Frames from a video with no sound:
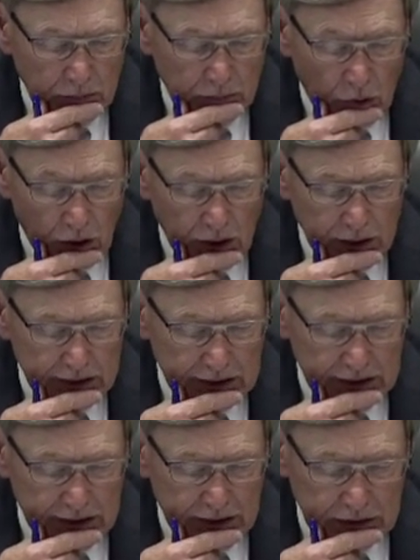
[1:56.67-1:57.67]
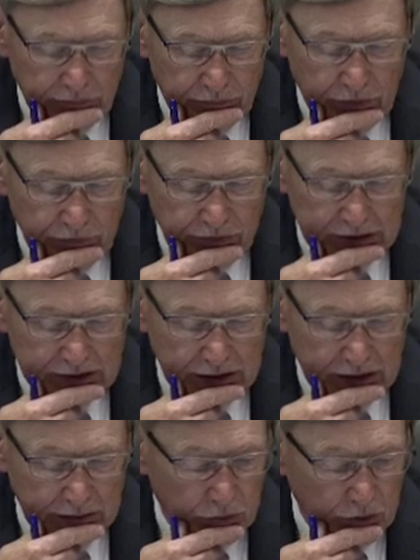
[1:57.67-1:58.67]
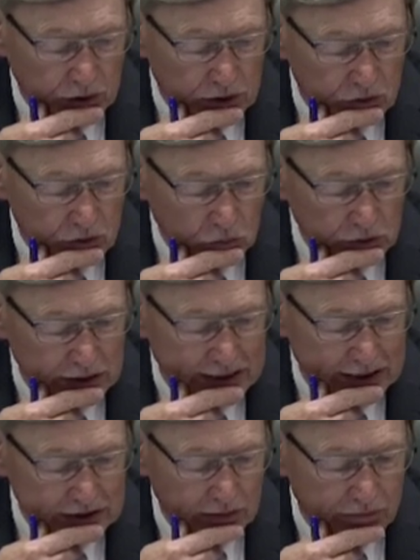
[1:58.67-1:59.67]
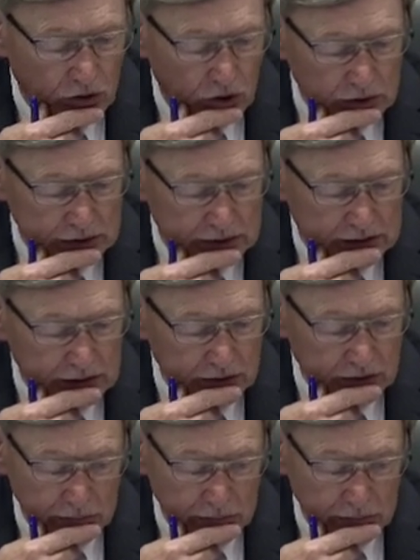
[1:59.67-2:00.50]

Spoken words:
Park and the Fairfax County Park Authority as a volunteer in